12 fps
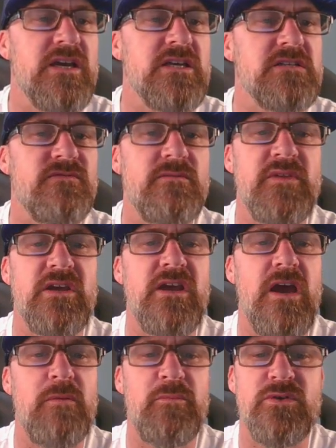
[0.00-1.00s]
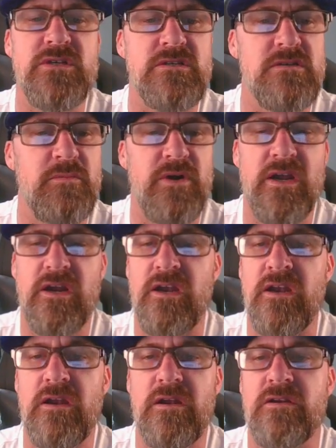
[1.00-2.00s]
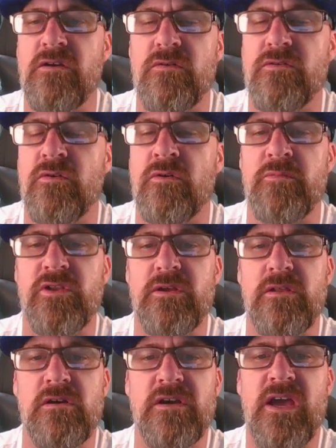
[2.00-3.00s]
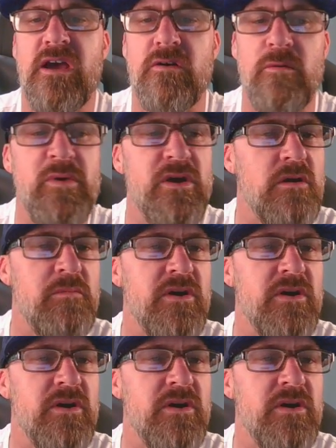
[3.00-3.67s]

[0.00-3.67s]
It's from the Gap, which is a brand I don't normally look at or pick up at